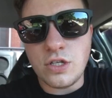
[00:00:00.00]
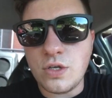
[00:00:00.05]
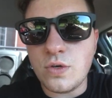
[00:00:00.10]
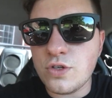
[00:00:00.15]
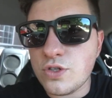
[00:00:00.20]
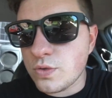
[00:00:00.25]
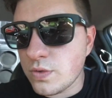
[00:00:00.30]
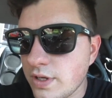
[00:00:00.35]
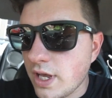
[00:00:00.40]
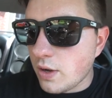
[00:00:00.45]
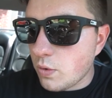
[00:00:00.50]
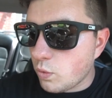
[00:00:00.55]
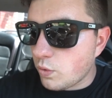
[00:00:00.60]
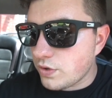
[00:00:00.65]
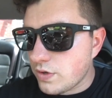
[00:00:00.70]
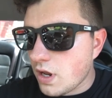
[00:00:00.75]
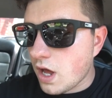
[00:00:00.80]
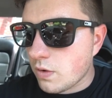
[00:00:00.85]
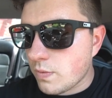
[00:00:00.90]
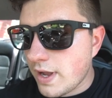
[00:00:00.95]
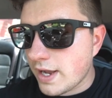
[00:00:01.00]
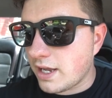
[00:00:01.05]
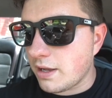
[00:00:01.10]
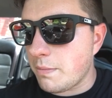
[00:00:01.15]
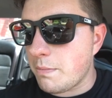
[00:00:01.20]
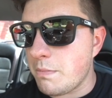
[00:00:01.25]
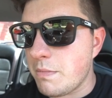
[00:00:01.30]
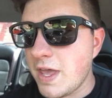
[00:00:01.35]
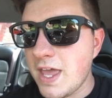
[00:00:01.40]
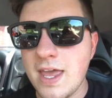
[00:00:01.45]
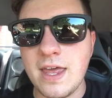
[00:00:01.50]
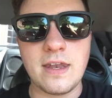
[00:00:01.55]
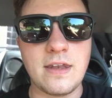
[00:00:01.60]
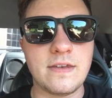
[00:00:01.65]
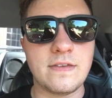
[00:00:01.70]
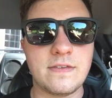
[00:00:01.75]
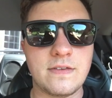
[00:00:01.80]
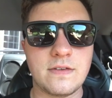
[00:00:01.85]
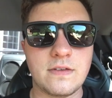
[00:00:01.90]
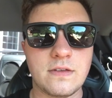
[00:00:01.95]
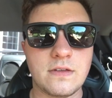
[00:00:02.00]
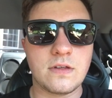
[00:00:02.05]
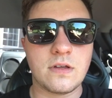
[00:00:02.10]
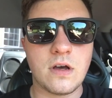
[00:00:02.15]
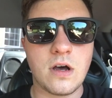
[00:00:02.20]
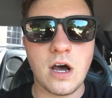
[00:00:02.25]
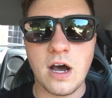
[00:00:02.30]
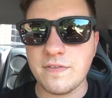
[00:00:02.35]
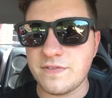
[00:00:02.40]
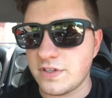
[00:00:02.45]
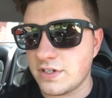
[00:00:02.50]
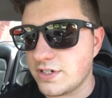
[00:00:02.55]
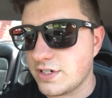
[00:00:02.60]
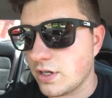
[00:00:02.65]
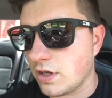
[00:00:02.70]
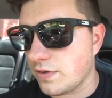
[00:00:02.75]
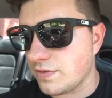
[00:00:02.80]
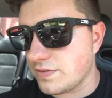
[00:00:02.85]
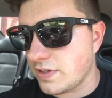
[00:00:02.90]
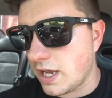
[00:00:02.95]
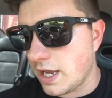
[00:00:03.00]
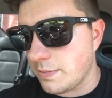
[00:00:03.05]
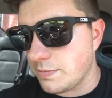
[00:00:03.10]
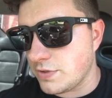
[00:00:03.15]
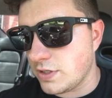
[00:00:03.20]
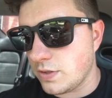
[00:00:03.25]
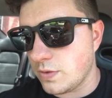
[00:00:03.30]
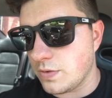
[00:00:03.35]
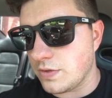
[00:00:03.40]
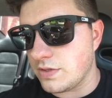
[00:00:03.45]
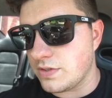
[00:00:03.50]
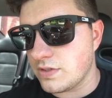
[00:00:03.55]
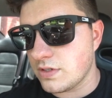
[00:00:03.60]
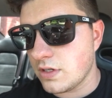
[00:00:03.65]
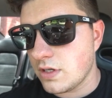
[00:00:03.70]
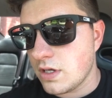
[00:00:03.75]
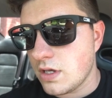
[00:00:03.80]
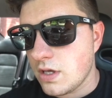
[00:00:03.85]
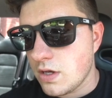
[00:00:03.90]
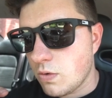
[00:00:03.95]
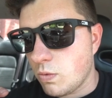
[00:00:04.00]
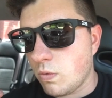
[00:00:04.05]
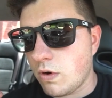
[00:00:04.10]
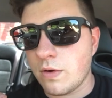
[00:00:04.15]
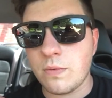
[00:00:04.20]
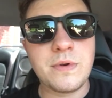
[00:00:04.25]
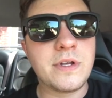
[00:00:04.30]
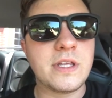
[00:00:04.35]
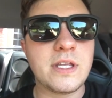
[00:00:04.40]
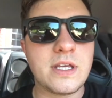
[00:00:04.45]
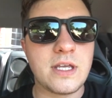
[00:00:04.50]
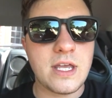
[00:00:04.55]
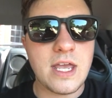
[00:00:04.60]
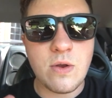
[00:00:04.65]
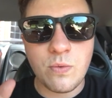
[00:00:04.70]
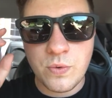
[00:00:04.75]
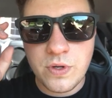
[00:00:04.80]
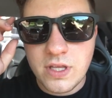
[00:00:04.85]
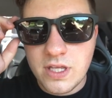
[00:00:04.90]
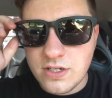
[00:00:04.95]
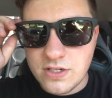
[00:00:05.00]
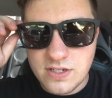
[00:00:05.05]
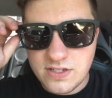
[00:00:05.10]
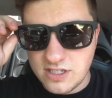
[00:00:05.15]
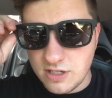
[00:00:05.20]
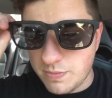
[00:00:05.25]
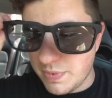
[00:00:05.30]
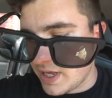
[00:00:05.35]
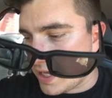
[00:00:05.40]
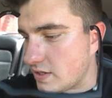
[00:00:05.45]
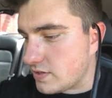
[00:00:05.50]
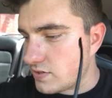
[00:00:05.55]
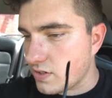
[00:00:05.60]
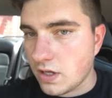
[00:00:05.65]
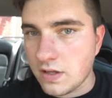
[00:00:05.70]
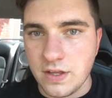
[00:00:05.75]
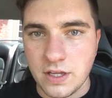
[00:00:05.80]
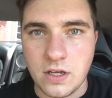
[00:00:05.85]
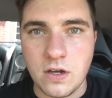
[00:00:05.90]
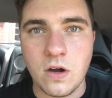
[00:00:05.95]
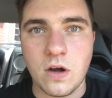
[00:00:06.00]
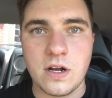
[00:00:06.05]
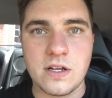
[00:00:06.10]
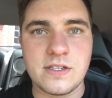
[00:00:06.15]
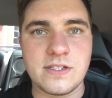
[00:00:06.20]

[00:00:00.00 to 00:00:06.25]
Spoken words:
usually I would not recommend off-the-shelf type tunes. It really just depends on the car